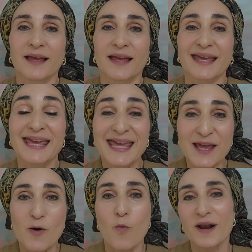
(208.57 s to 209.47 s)

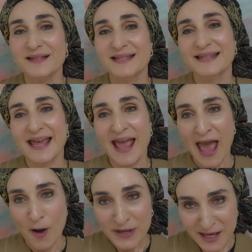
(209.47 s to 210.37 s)
He wanted to say
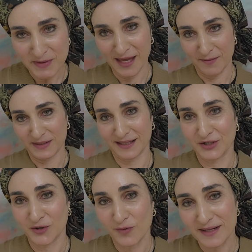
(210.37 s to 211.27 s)
how he became a
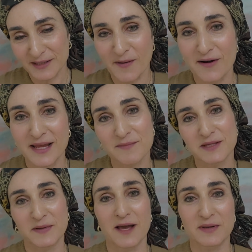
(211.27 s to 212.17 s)
teacher, what inspired him to
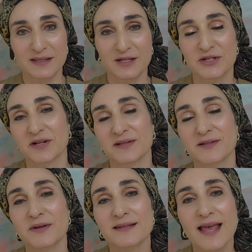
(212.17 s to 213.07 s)
become a teacher.
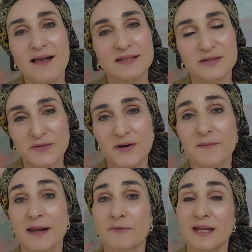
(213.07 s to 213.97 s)
So he tells a story
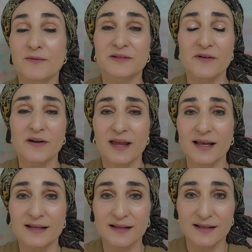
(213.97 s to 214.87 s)
about when he was very
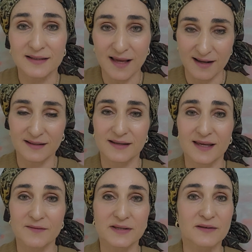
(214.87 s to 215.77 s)
young.
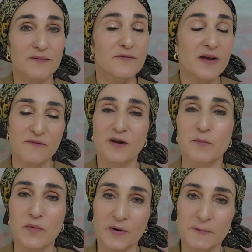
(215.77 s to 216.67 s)
He was very, very
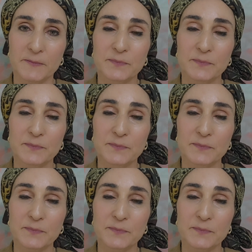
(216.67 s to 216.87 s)
poor.